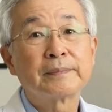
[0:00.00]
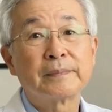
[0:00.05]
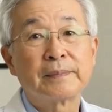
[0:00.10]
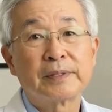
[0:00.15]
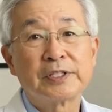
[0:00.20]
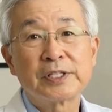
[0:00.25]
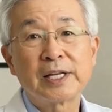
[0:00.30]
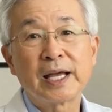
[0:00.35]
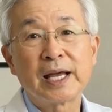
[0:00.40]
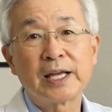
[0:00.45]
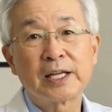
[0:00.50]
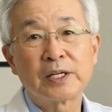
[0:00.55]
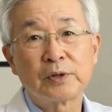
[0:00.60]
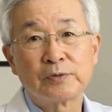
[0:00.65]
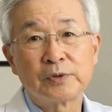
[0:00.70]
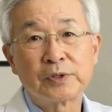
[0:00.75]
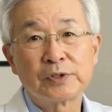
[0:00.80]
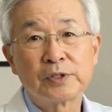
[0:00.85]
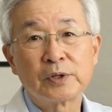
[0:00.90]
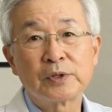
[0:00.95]
Stay here
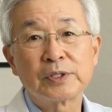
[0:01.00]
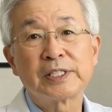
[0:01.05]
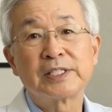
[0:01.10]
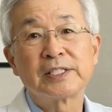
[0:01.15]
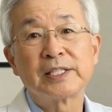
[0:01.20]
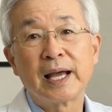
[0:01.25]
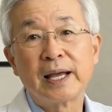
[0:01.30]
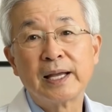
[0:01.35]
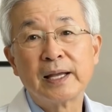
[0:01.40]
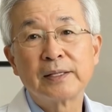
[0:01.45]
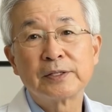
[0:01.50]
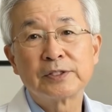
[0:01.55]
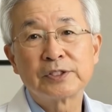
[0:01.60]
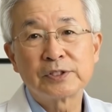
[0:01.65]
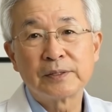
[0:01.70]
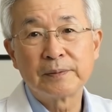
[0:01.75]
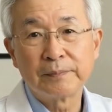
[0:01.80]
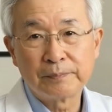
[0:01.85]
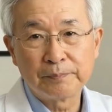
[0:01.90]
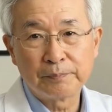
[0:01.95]
for 30
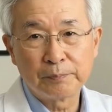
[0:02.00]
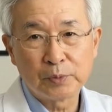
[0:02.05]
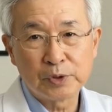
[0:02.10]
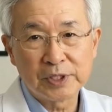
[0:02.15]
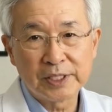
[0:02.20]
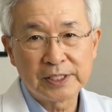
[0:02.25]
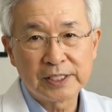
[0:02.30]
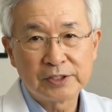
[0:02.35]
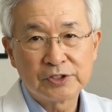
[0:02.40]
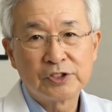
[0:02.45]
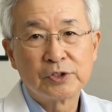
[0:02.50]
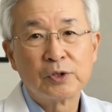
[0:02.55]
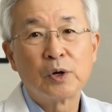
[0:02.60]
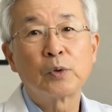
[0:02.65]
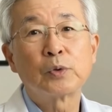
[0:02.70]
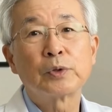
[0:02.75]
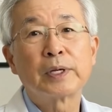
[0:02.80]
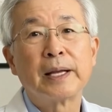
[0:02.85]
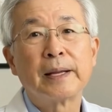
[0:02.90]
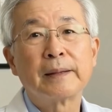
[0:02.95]
seconds, breathing
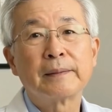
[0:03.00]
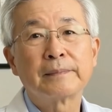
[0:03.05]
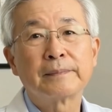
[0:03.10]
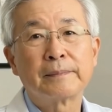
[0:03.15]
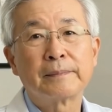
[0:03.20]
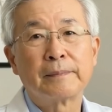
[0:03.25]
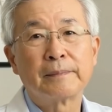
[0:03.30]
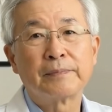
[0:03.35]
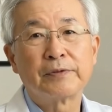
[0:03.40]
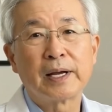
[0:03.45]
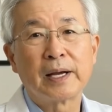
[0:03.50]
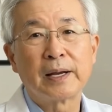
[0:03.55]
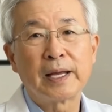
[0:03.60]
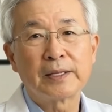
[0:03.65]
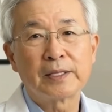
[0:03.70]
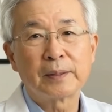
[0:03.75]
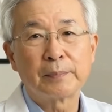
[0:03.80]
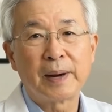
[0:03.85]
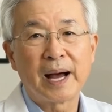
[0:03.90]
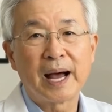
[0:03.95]
slowly,
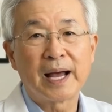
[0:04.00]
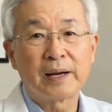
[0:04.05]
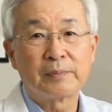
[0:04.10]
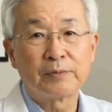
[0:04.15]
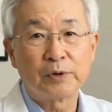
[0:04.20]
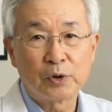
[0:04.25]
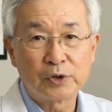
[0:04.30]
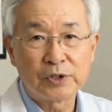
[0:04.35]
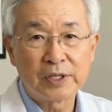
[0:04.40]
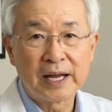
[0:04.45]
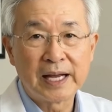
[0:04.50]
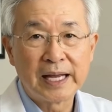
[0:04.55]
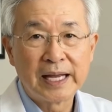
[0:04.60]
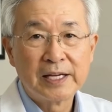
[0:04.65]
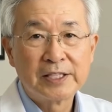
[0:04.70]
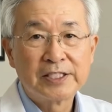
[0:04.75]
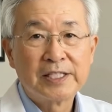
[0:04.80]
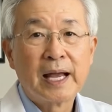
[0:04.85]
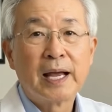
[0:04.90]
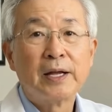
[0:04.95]
feeling the back of your
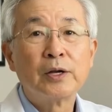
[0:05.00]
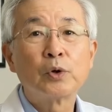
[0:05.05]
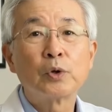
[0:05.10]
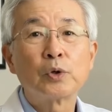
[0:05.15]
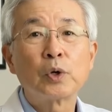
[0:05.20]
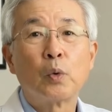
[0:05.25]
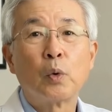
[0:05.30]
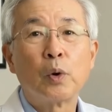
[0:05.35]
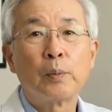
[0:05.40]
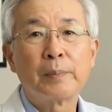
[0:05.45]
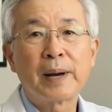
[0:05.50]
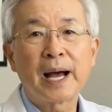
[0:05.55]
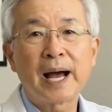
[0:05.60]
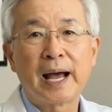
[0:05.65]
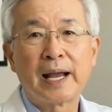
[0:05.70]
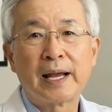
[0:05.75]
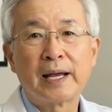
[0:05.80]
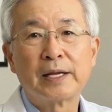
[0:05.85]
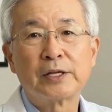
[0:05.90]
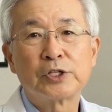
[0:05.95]
legs and your lower
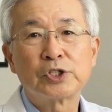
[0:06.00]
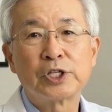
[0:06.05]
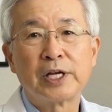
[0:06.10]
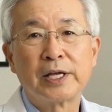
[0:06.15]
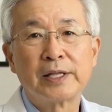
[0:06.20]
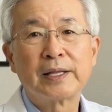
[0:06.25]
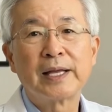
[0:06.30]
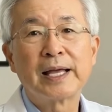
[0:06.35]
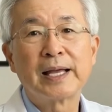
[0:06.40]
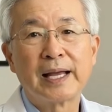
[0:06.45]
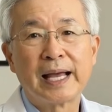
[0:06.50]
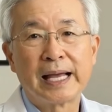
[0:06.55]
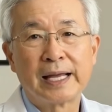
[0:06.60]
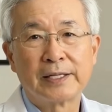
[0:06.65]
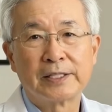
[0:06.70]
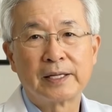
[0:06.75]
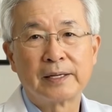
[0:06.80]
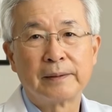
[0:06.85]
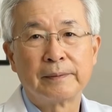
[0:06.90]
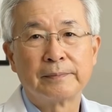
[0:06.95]
back gently
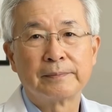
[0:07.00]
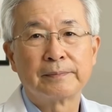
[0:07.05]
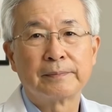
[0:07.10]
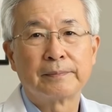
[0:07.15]
lengthen.